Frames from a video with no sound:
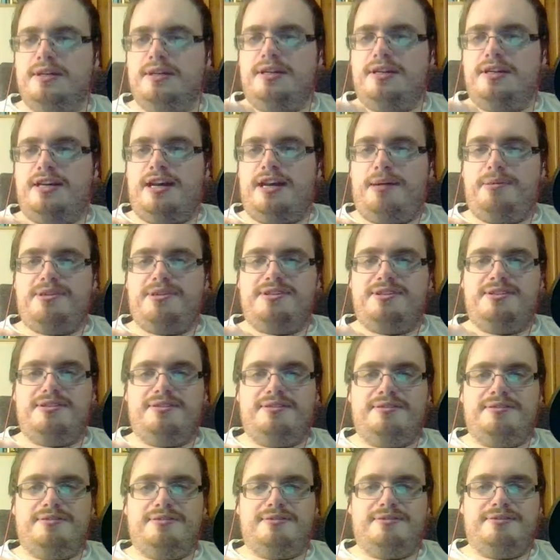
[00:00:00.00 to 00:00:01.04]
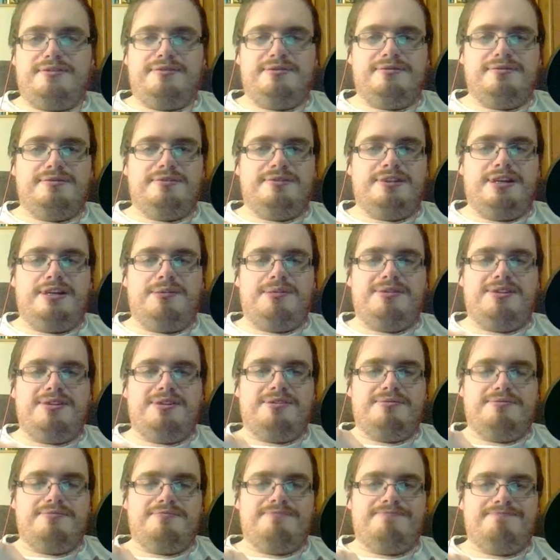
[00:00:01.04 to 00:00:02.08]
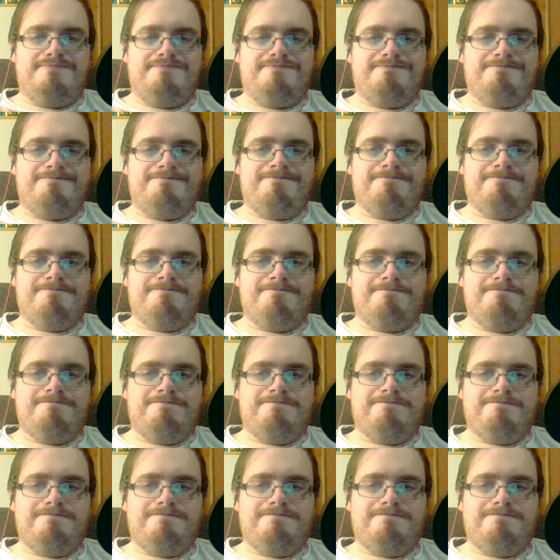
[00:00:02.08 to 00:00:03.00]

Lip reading: Now they're showing the highlights of the. Go ahead.